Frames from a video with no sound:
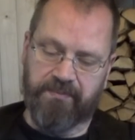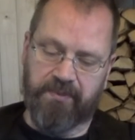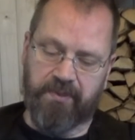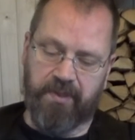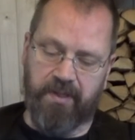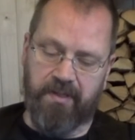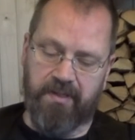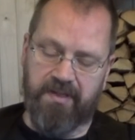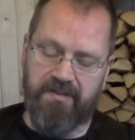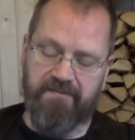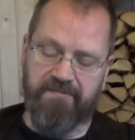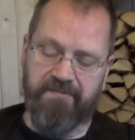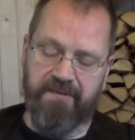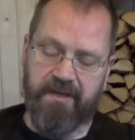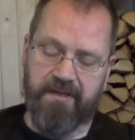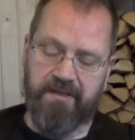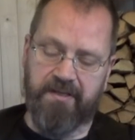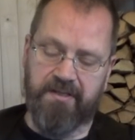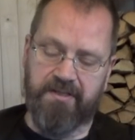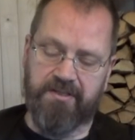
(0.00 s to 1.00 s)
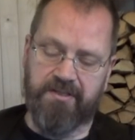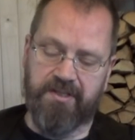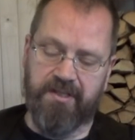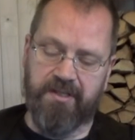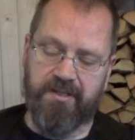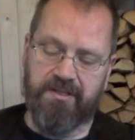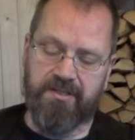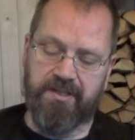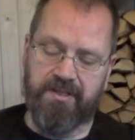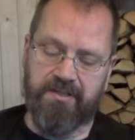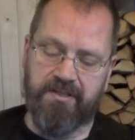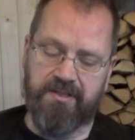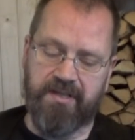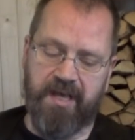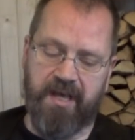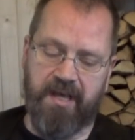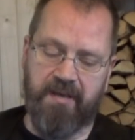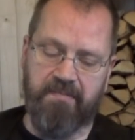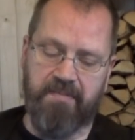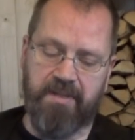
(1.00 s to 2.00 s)
Okay. Infected citizens
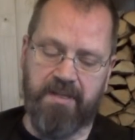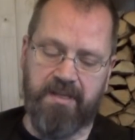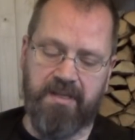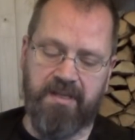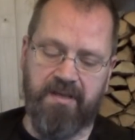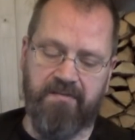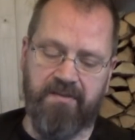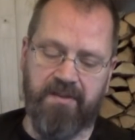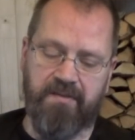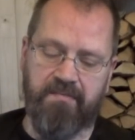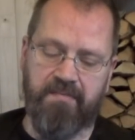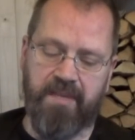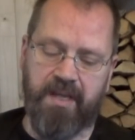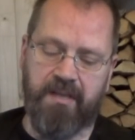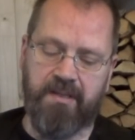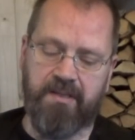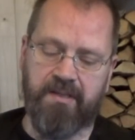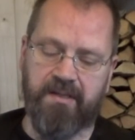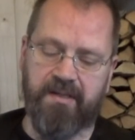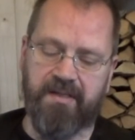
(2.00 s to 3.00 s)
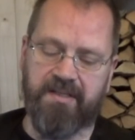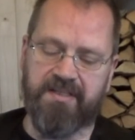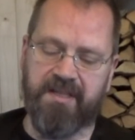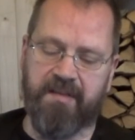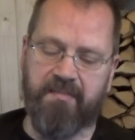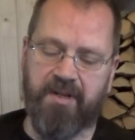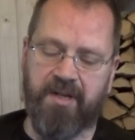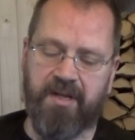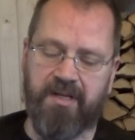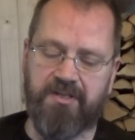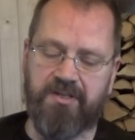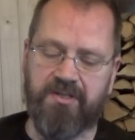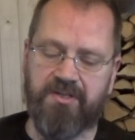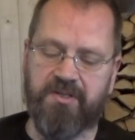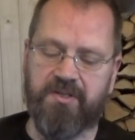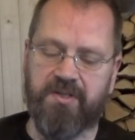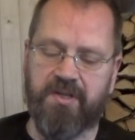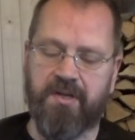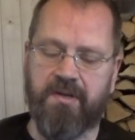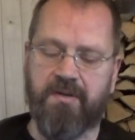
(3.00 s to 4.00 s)
can be given medical
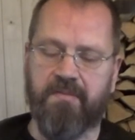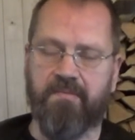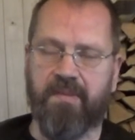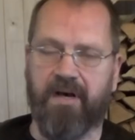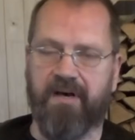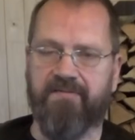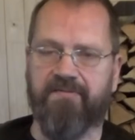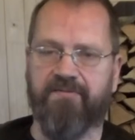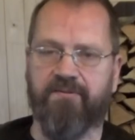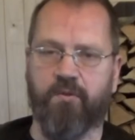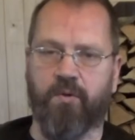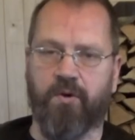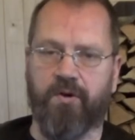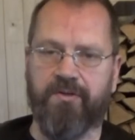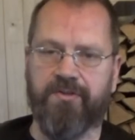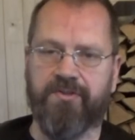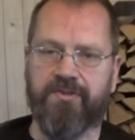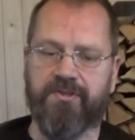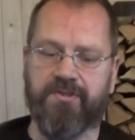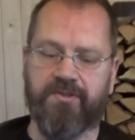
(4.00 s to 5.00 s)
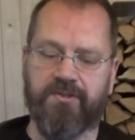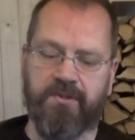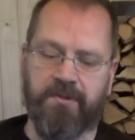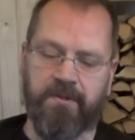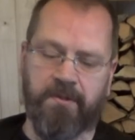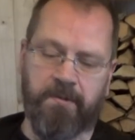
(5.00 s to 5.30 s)
examinations by force